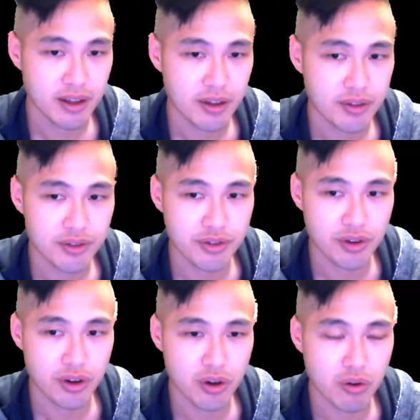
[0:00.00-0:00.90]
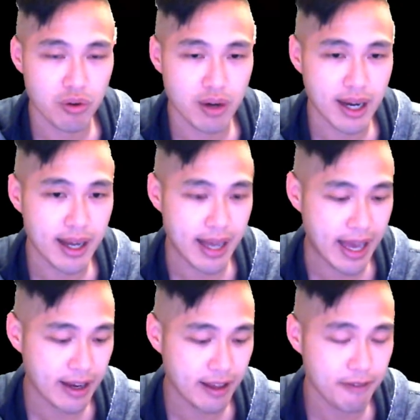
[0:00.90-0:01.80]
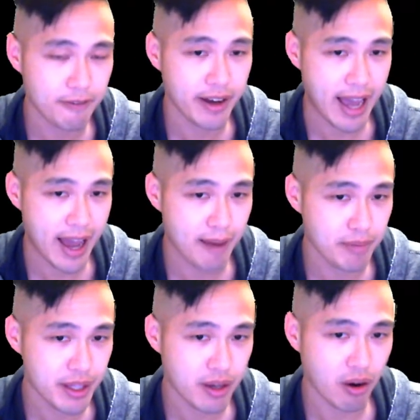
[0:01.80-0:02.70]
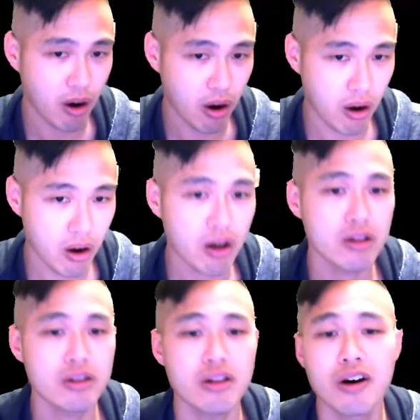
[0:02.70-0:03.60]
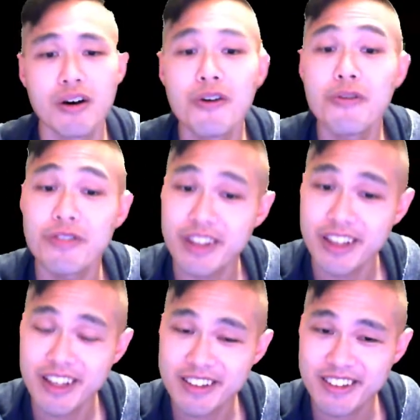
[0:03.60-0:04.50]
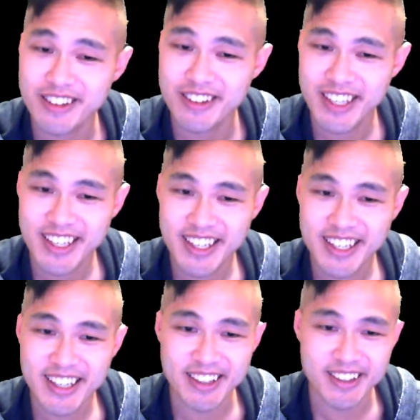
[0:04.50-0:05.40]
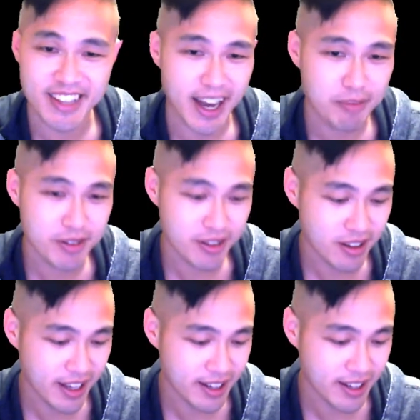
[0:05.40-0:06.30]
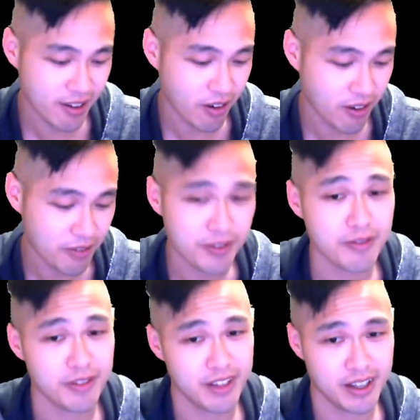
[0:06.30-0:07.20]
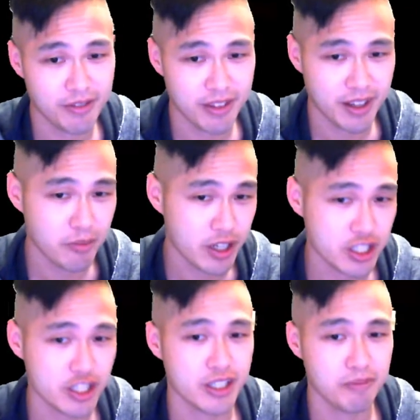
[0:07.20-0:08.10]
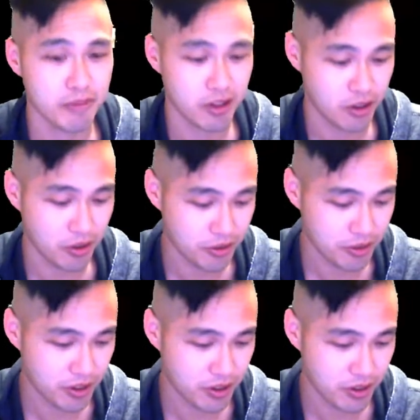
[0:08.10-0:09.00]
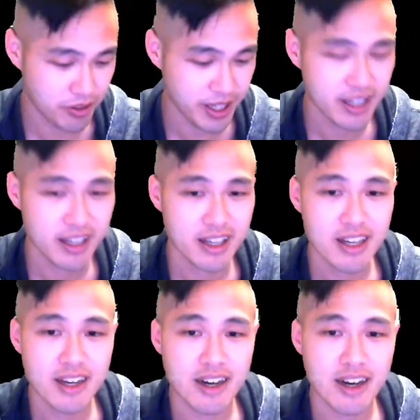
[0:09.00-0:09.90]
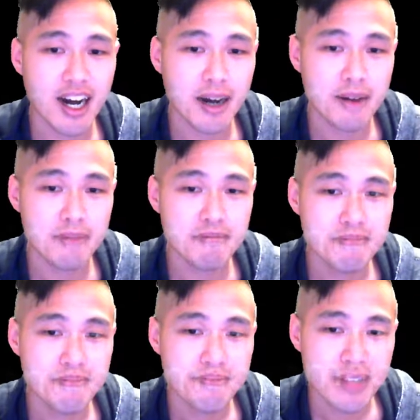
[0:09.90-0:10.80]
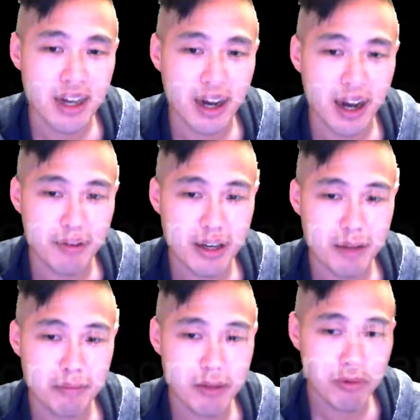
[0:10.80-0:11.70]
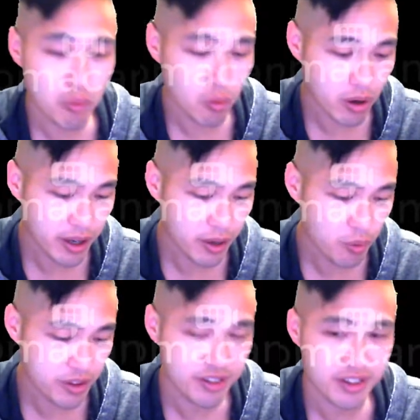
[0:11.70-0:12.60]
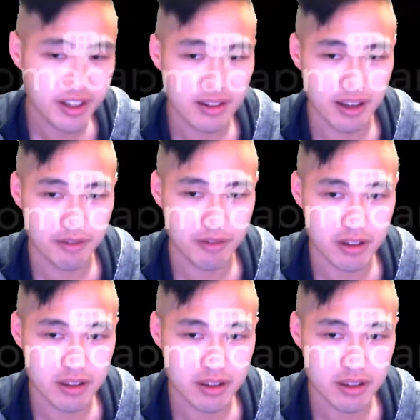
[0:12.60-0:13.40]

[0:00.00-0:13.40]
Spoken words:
So, and if I empty all of this capsule and get all 15 of them, which I'm close to doing, I'm going to be rewarded with a skill level.